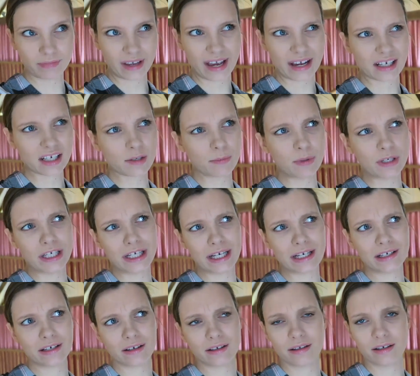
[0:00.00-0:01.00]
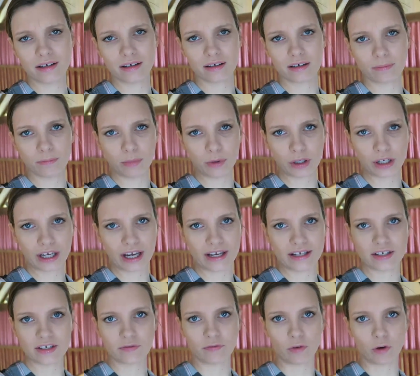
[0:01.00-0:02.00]
Expedit, I think,
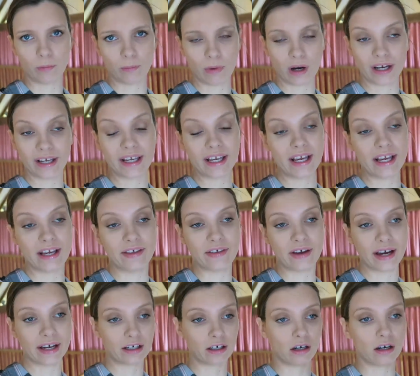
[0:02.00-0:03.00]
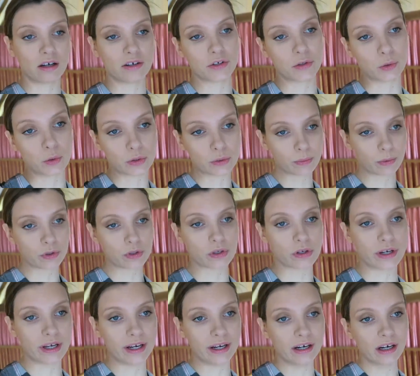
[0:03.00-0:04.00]
bookcase from IKEA that had glass doors
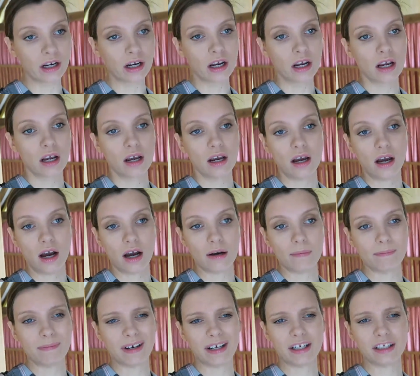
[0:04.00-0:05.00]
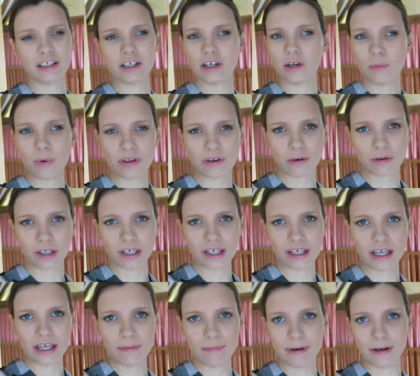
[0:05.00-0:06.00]
put on it. And I don't know whether I'm
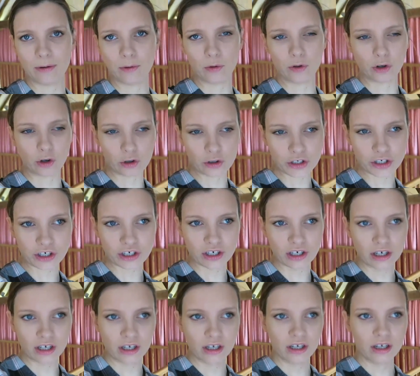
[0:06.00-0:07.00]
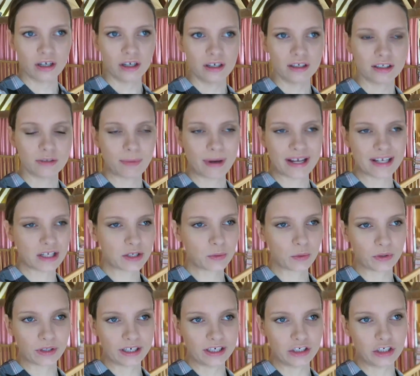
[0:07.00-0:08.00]
going to keep it or not.
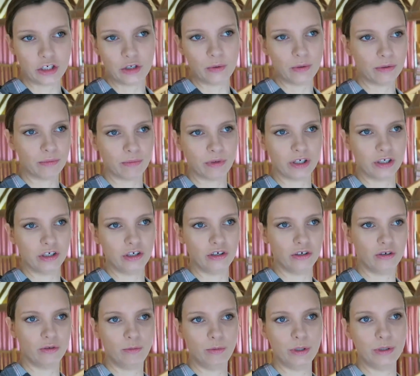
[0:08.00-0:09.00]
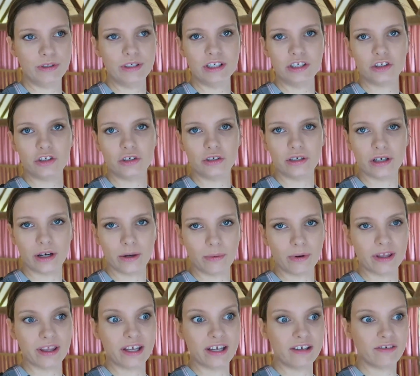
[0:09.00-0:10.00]
Depends what they do with my new beauty studio
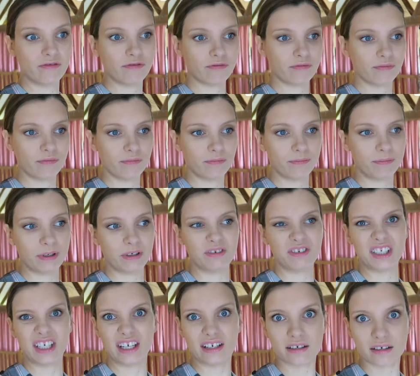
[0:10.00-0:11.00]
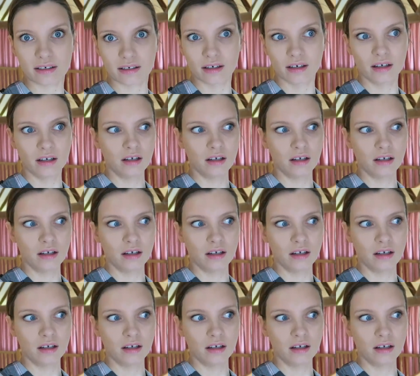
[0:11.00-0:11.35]
when they've built it.